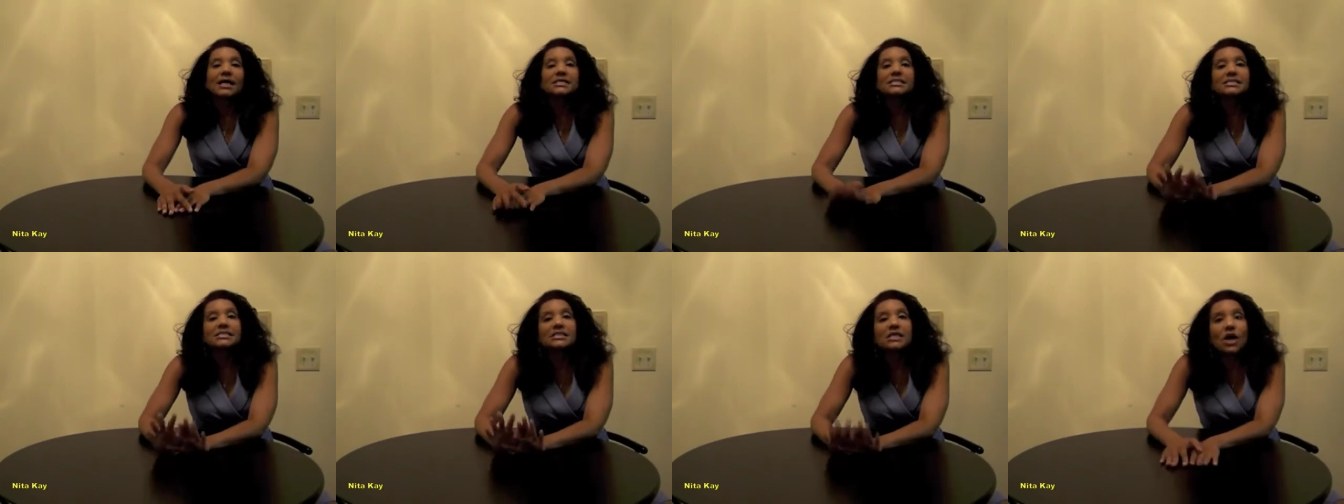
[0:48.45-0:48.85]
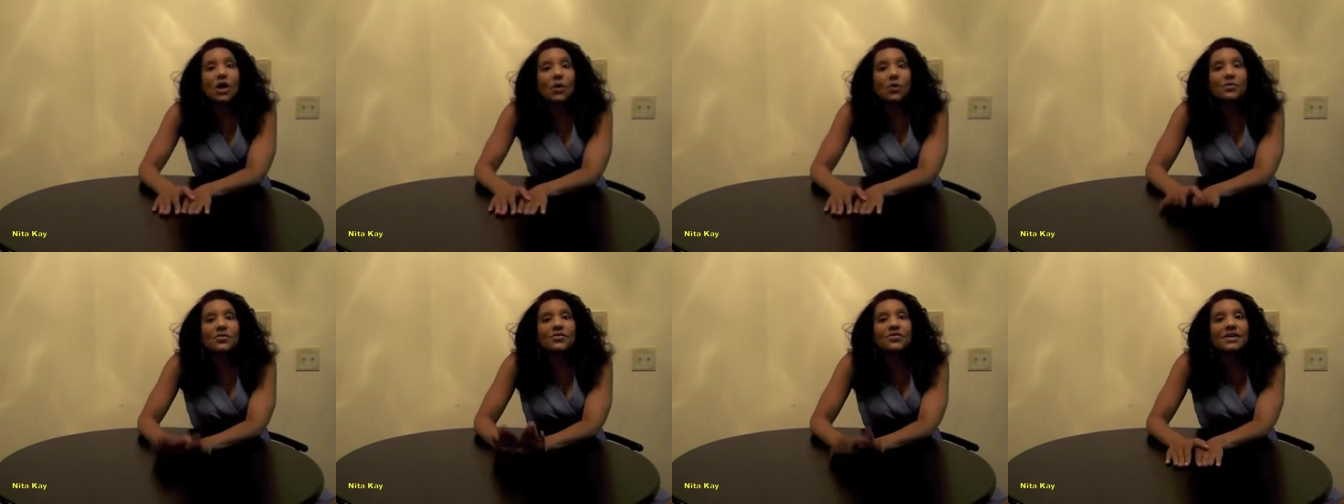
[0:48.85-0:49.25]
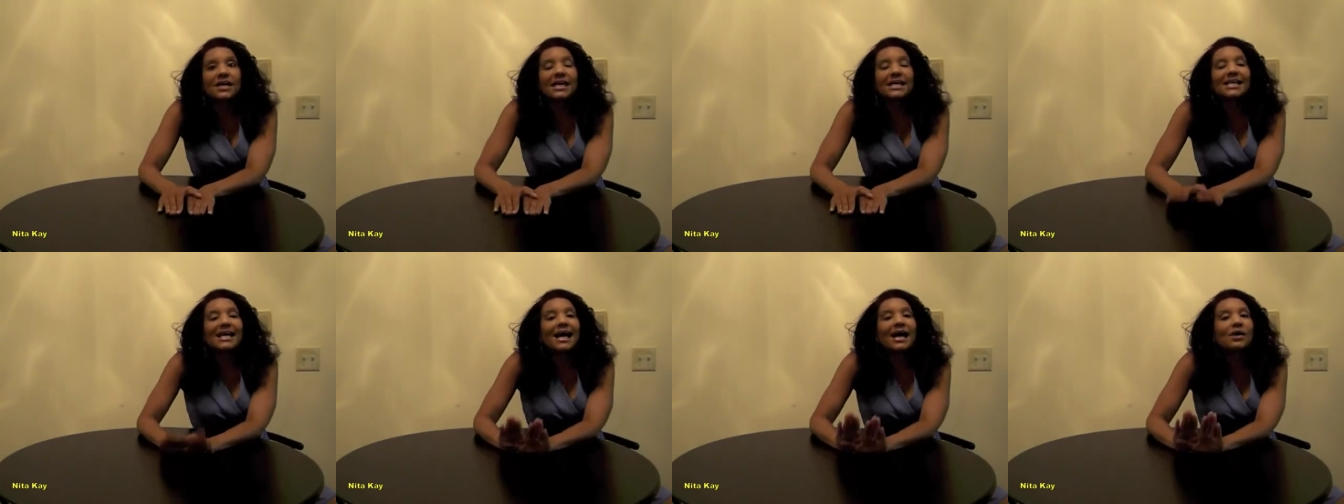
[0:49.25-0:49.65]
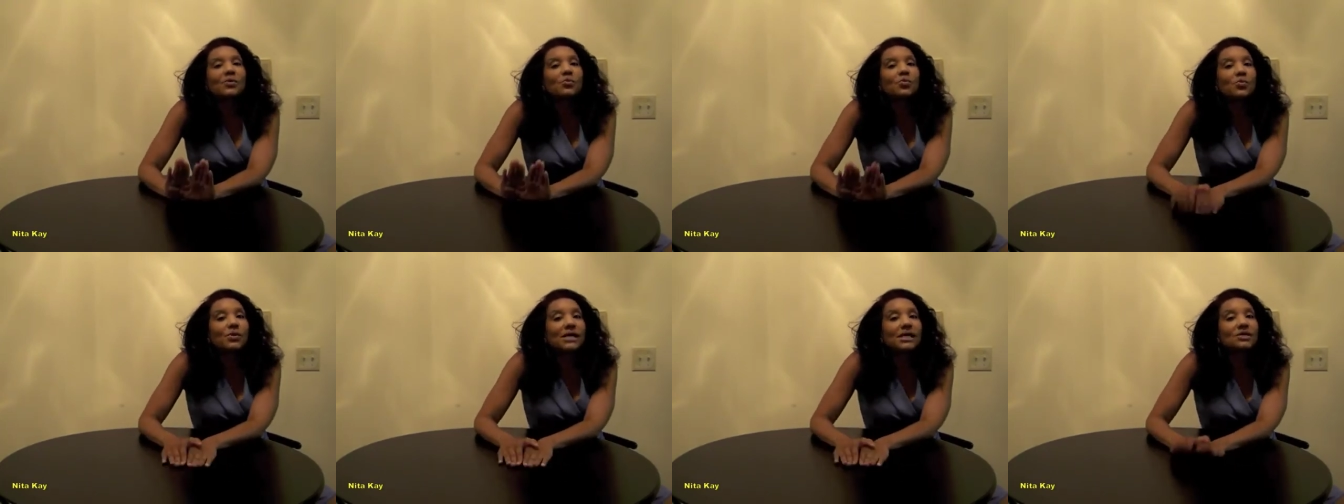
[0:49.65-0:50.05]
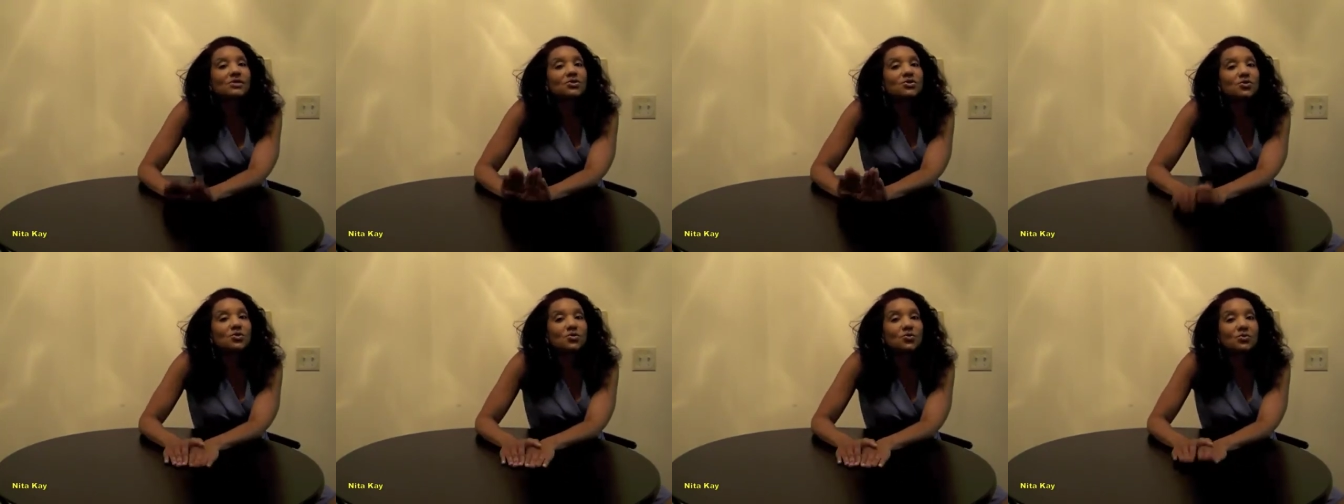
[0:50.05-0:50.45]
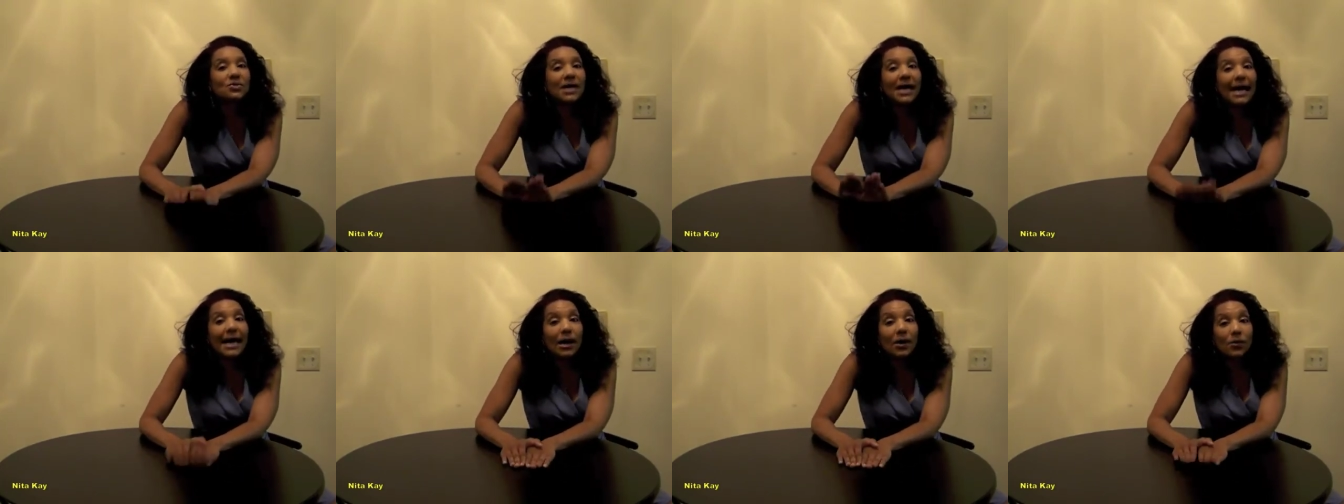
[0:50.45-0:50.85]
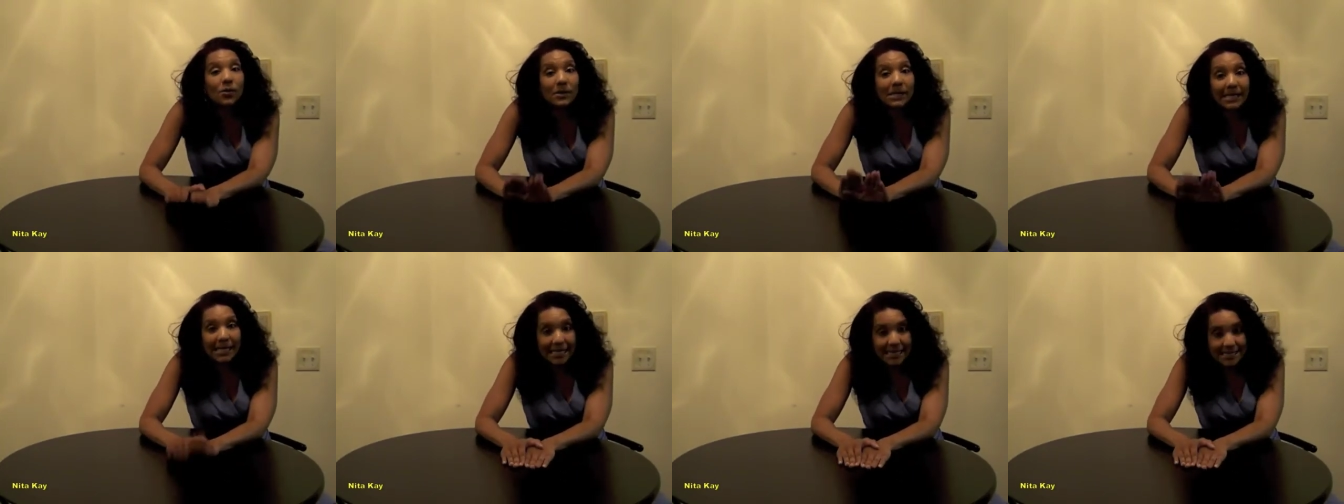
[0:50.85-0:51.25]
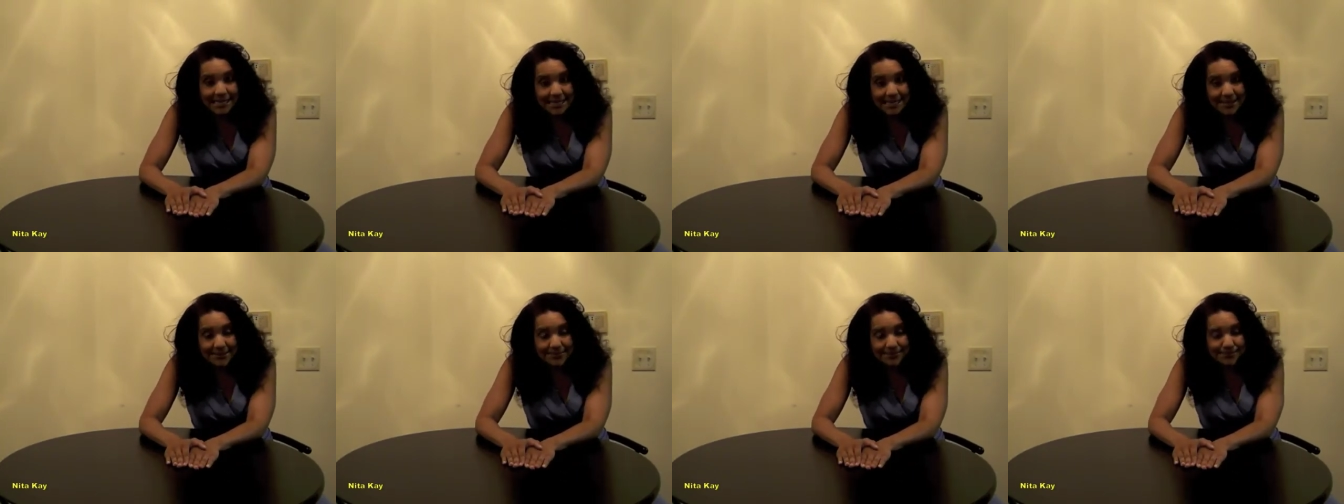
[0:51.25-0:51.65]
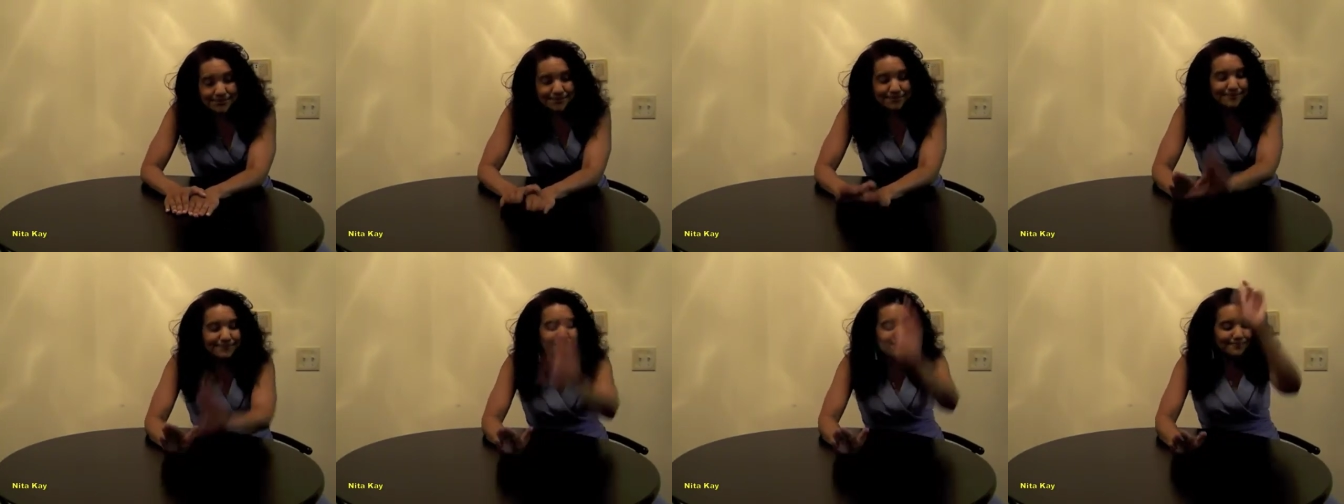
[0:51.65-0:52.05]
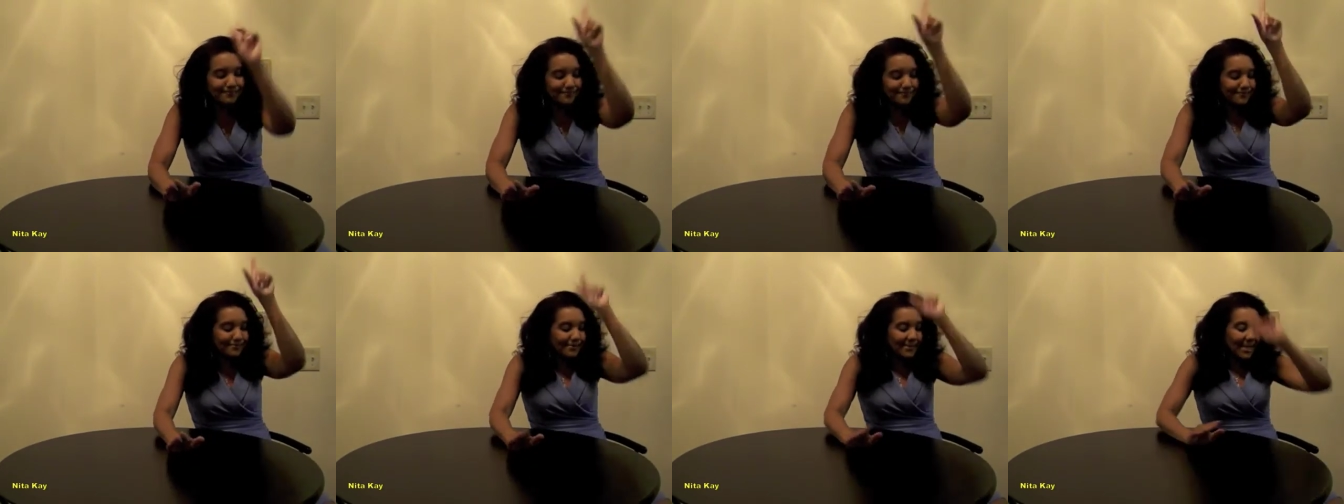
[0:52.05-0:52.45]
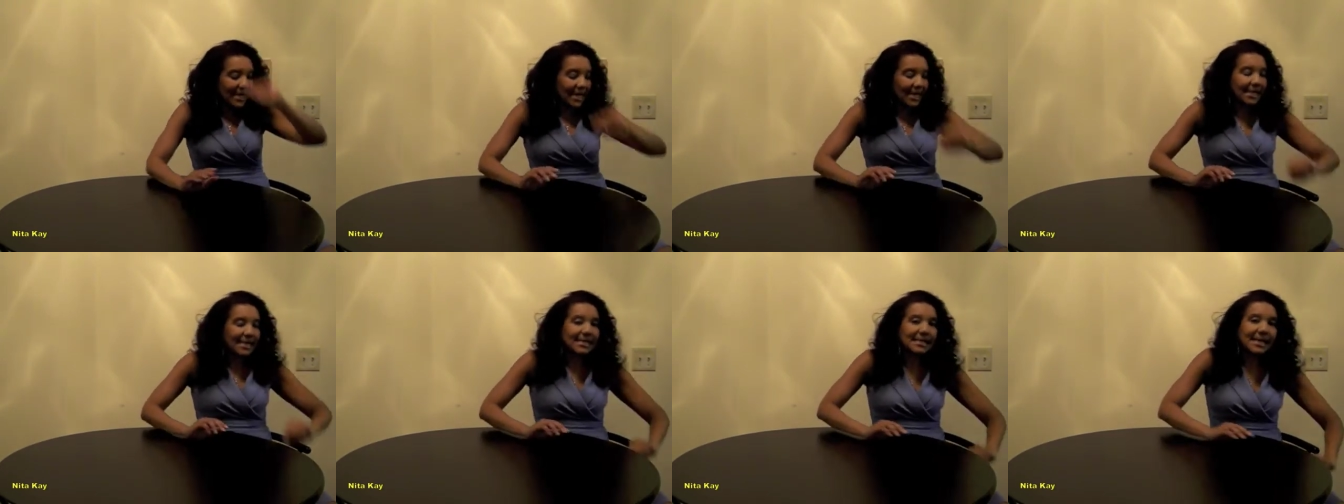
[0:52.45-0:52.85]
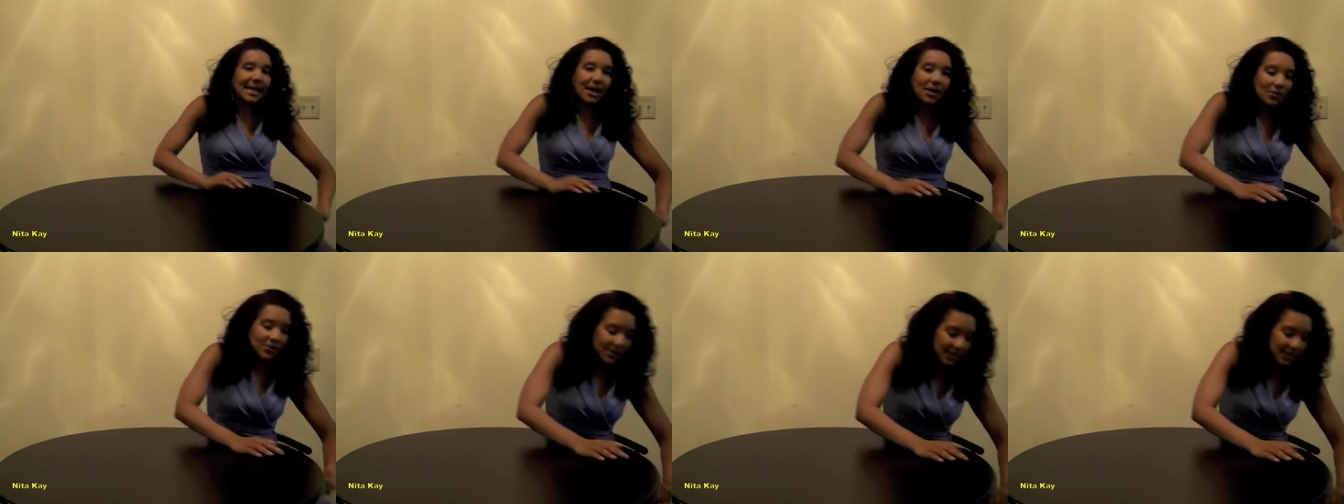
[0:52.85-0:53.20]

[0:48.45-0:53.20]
So then I went to the outlet. Now,